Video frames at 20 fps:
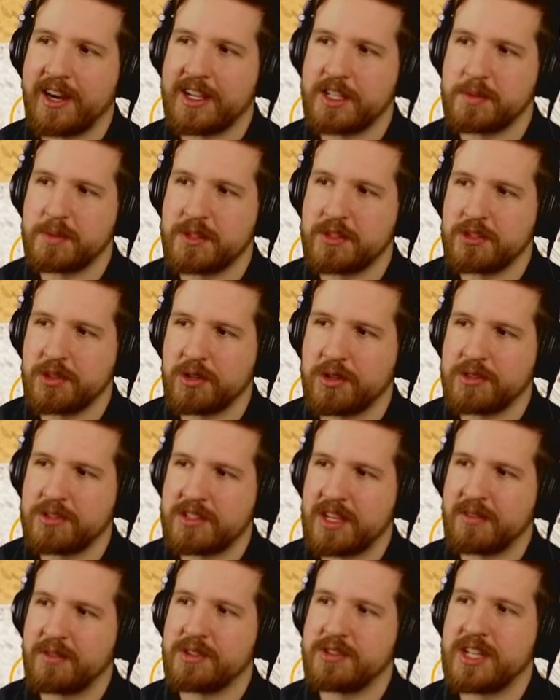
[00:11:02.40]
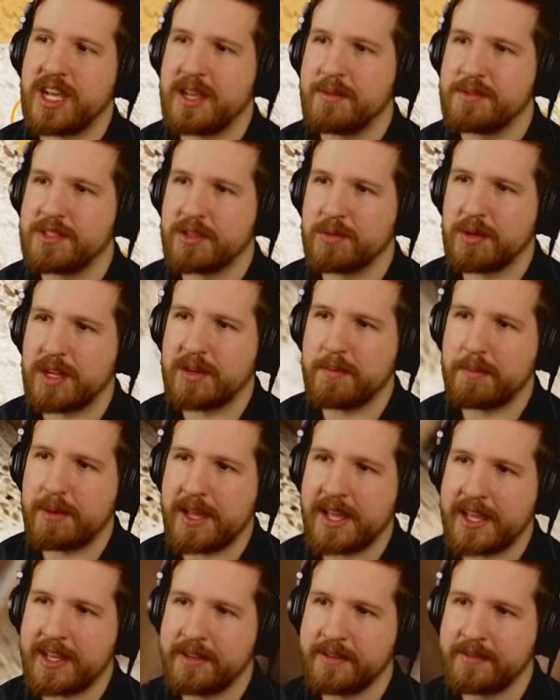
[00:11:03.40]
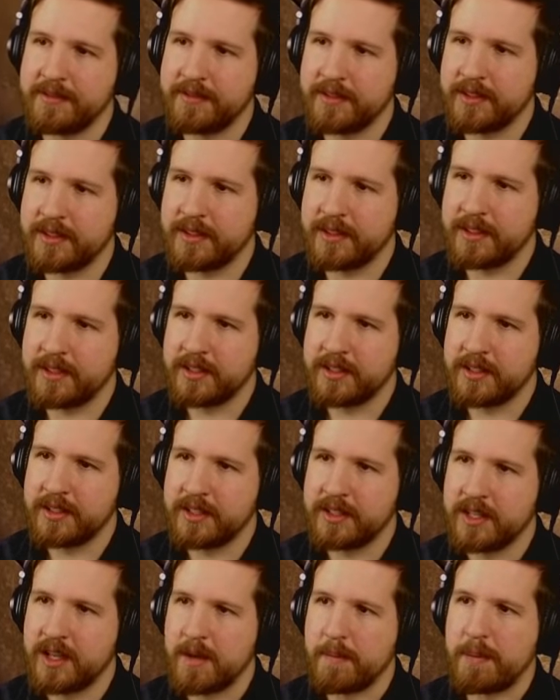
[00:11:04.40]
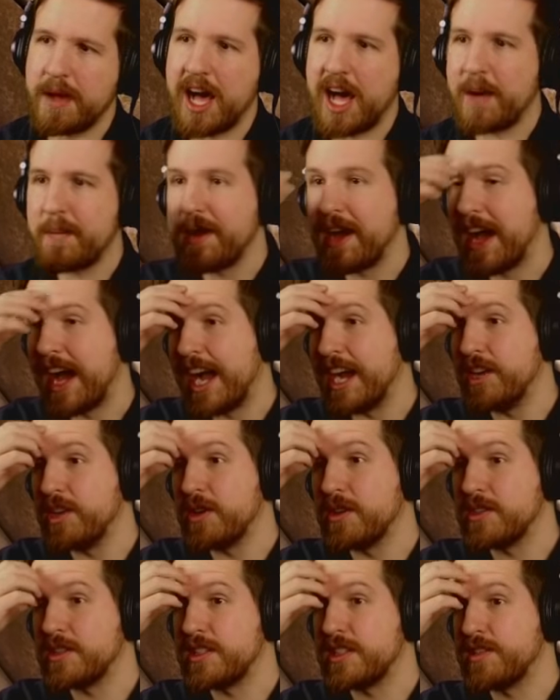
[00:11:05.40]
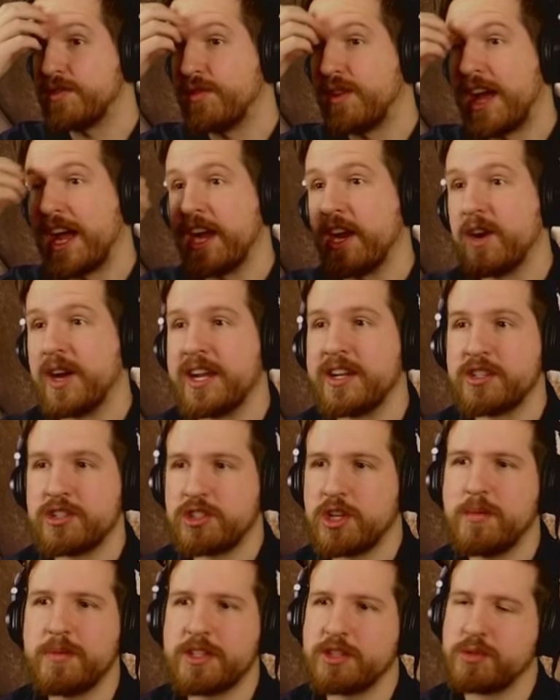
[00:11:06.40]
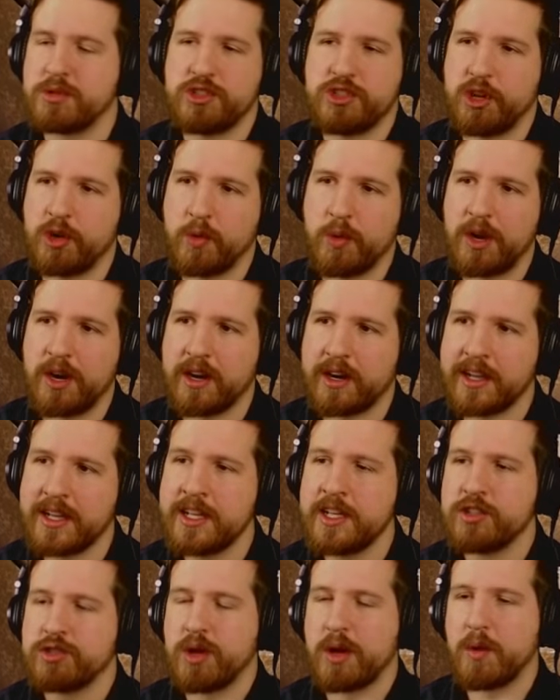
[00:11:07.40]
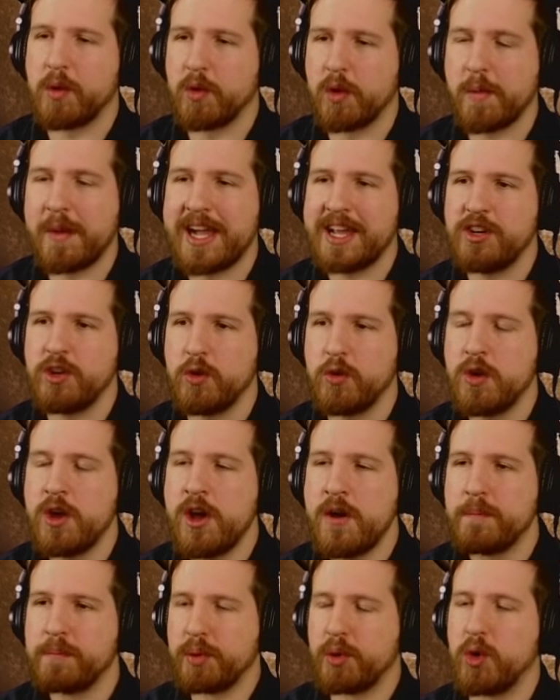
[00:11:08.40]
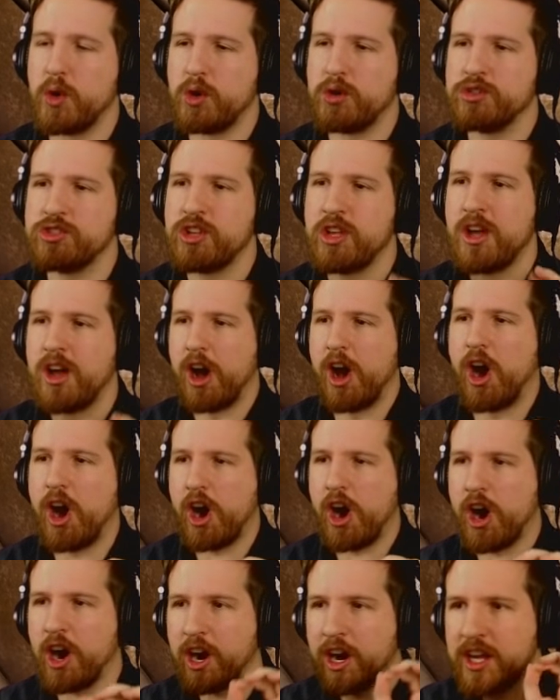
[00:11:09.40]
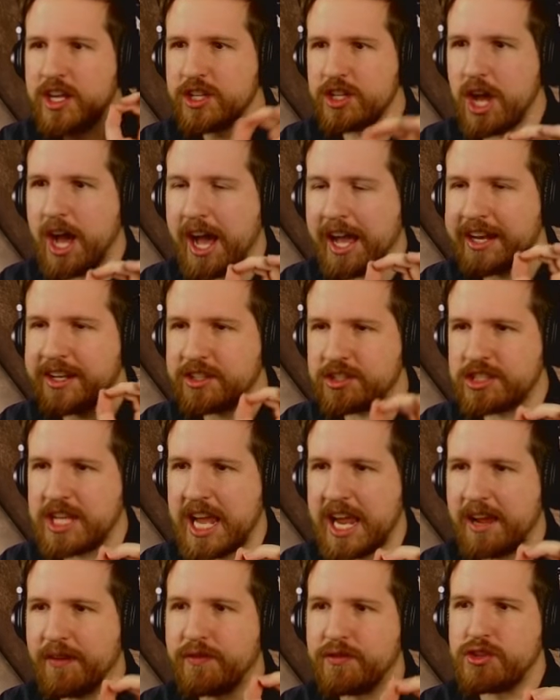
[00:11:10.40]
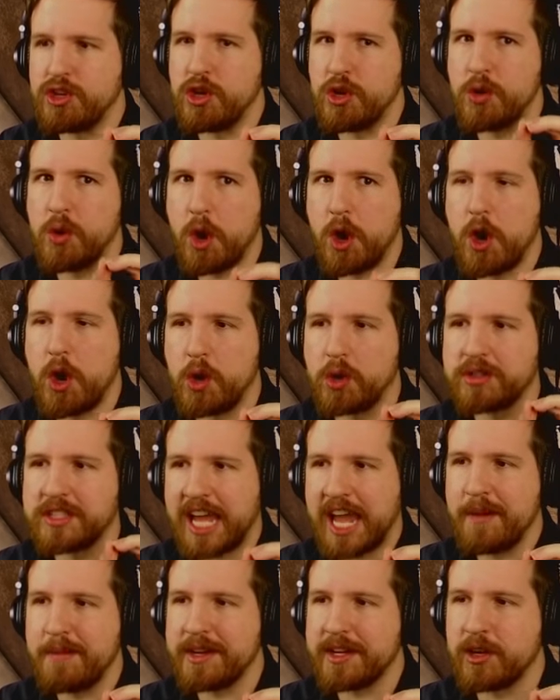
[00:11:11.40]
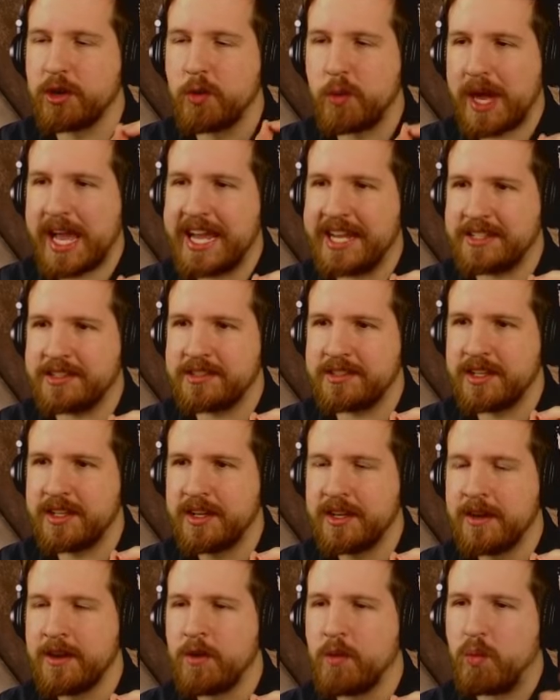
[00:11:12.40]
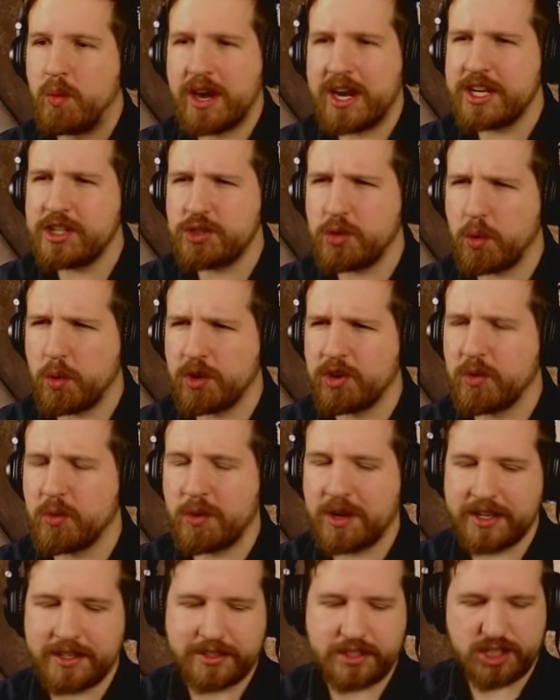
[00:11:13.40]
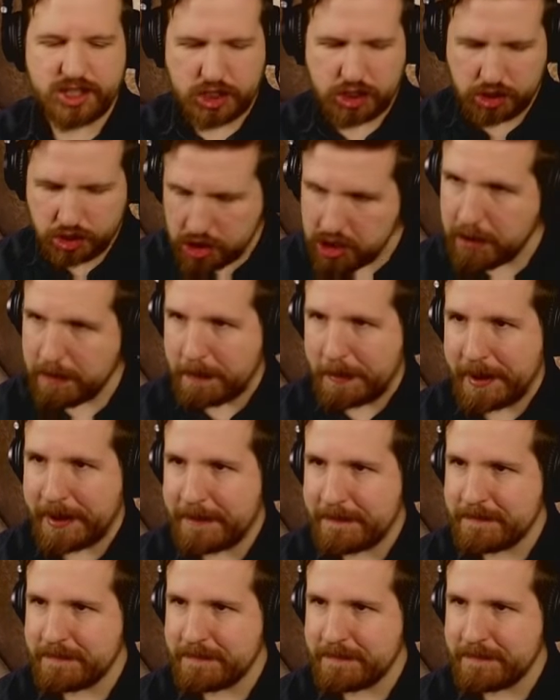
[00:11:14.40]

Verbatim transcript: has been circled several times in red pen. Bob, I noticed this flyer and assumed this was your work, so I will remind you, pools are not safe to hold chemical waste. Why did you order one? Stupid!